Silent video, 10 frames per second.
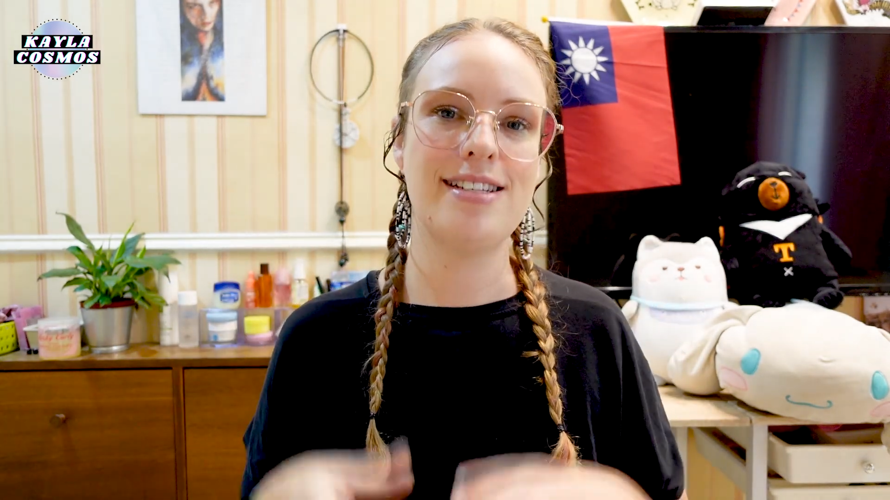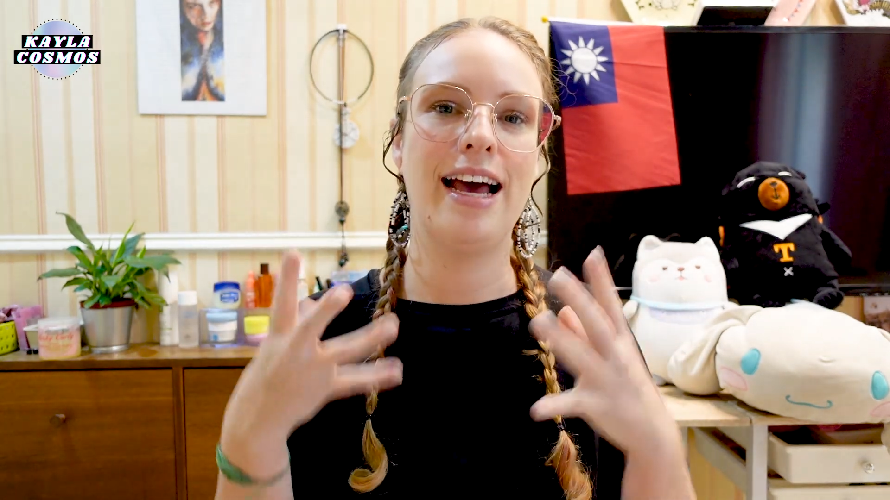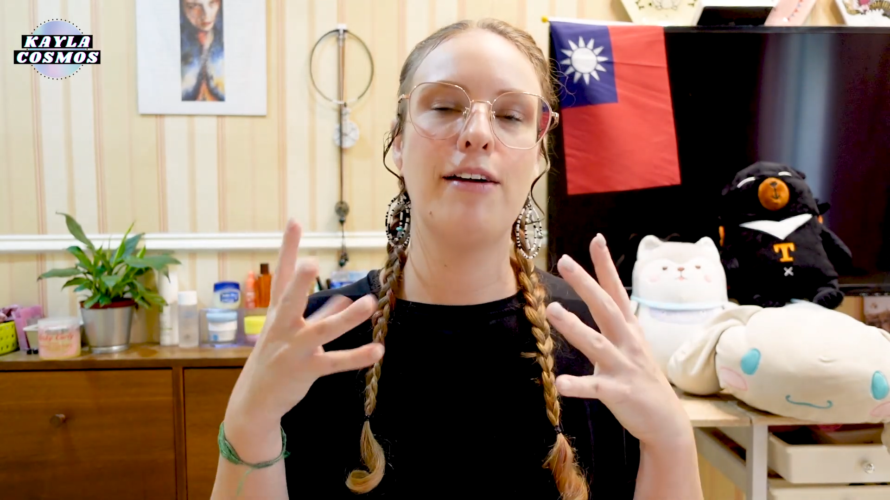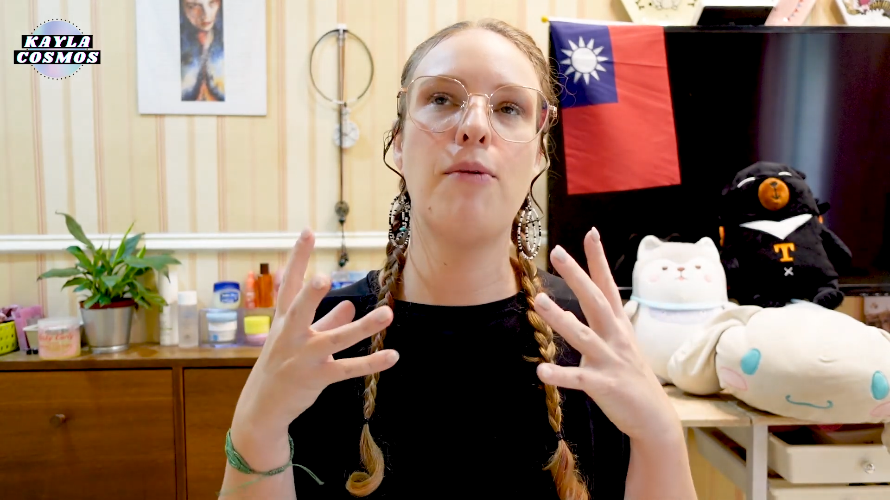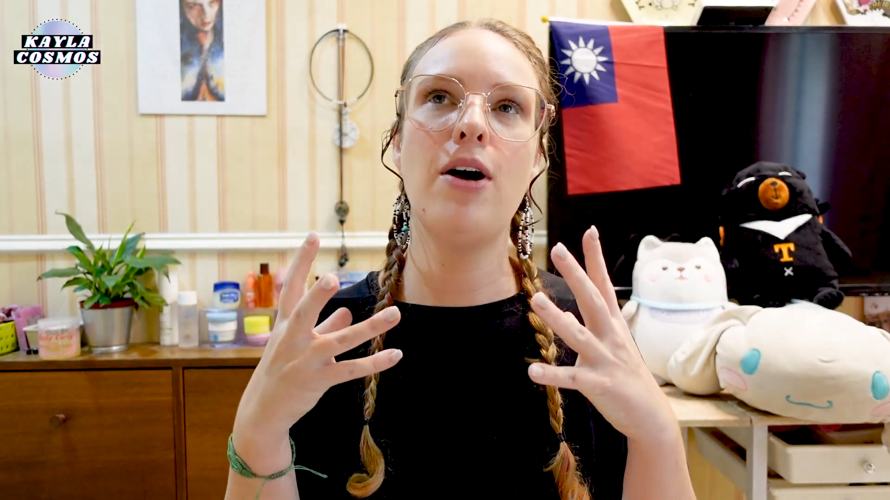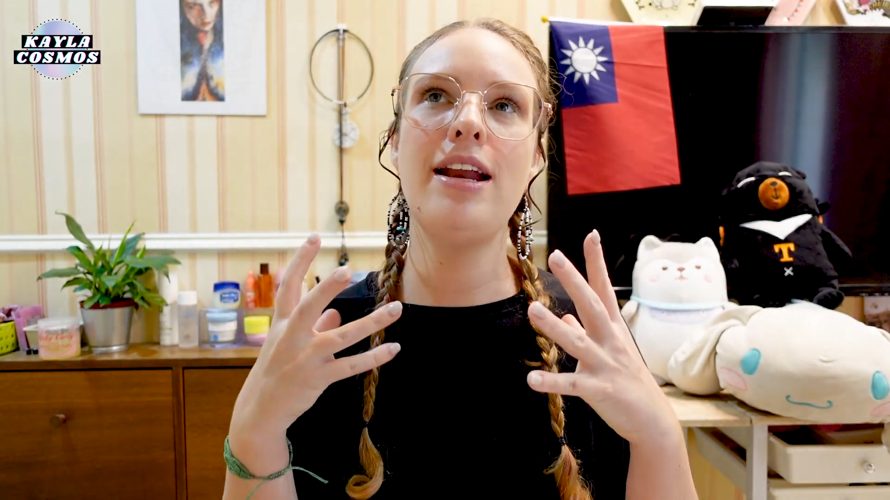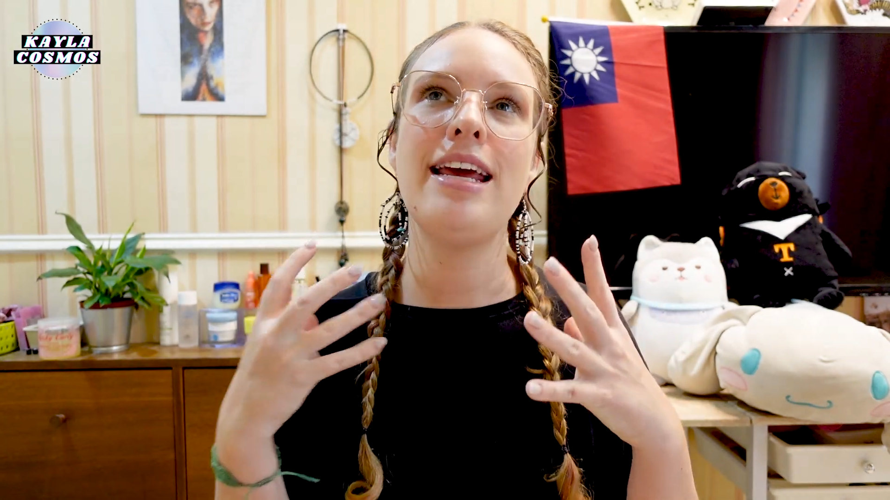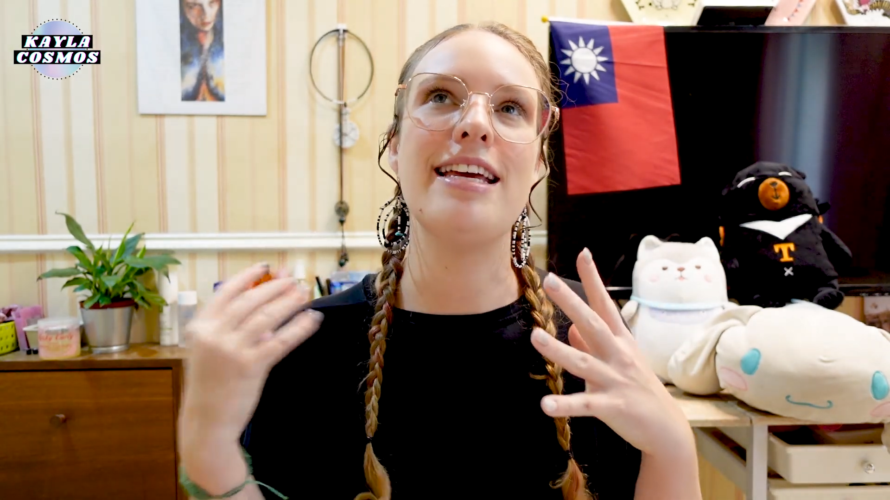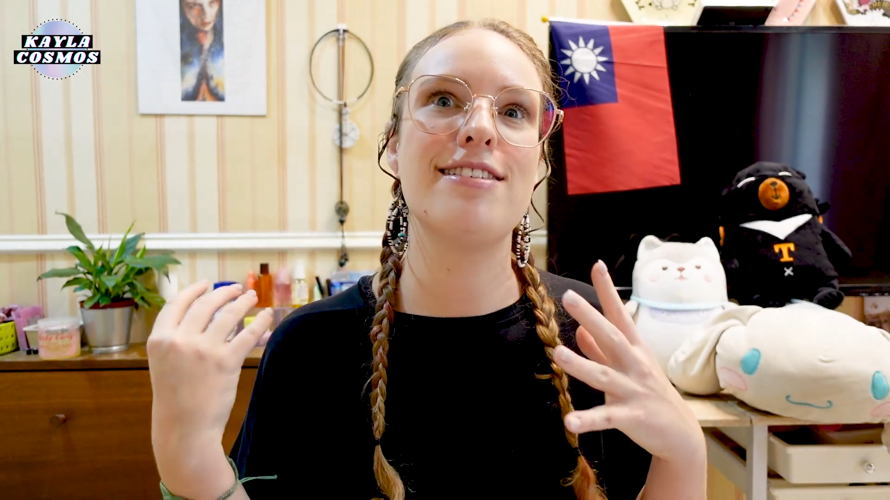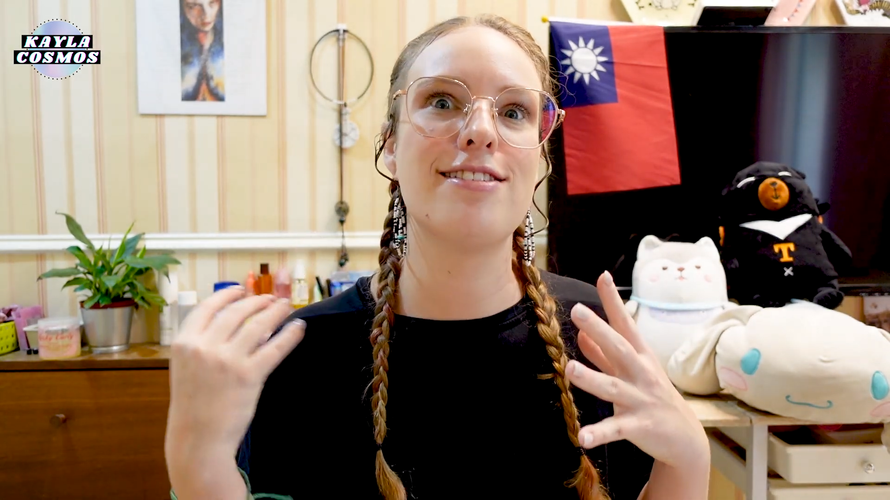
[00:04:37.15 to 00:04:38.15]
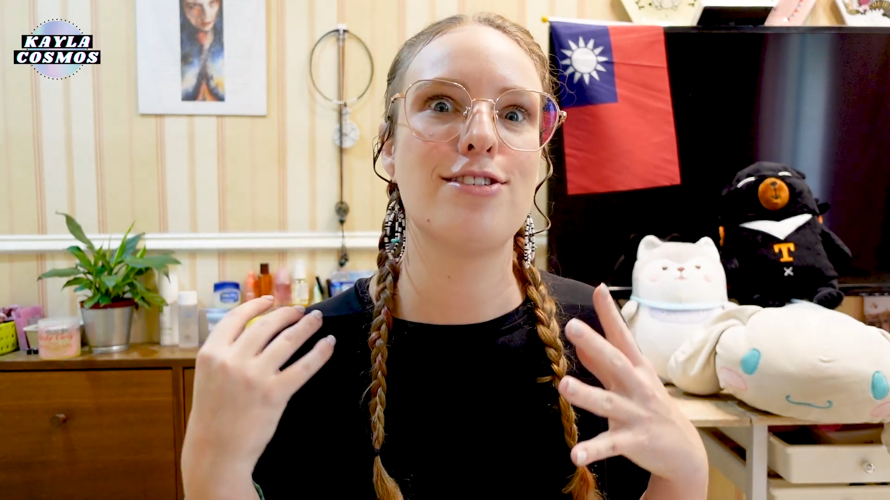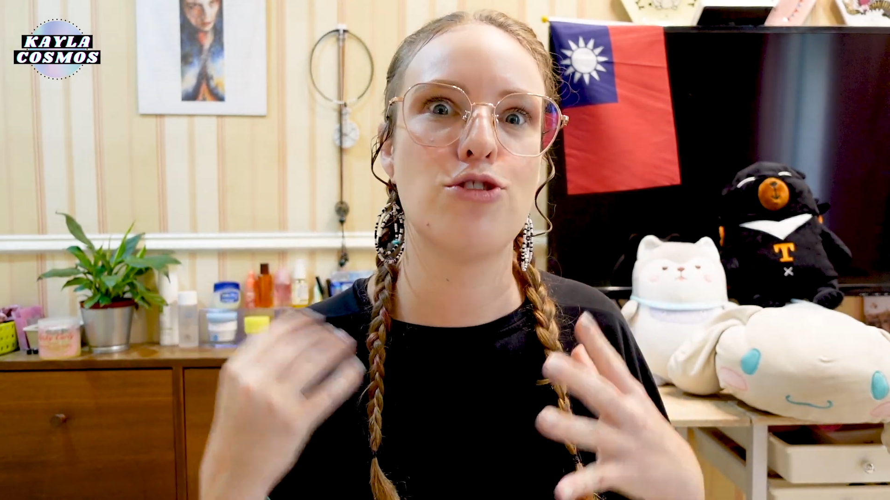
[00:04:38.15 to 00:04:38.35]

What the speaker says: Taiwan is